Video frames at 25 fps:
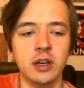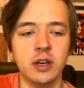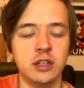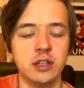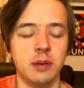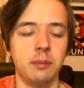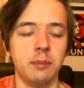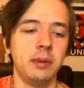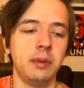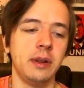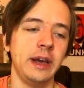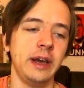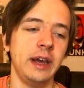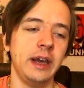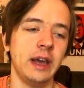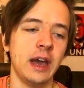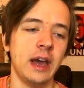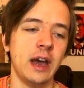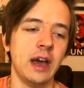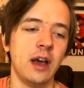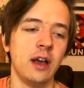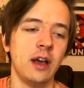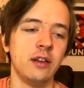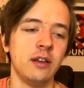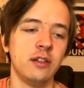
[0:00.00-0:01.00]
to play
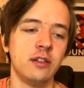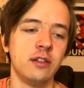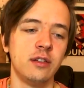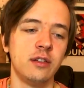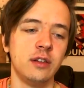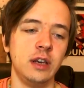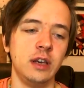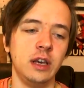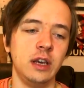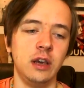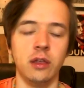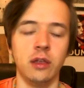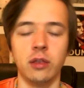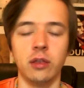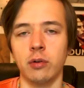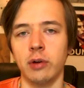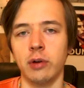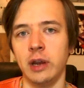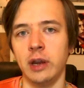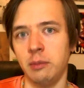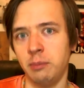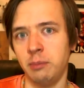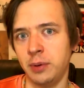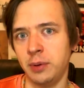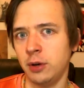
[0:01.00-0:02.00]
as either
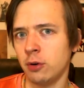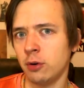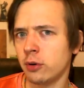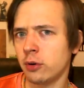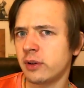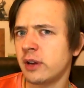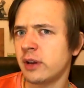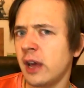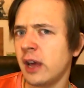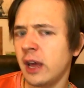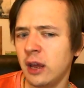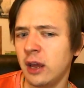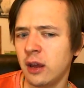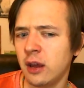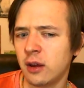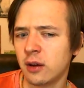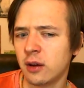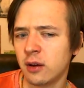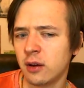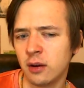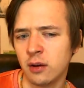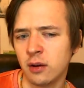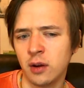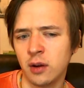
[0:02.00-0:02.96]
a pure tank,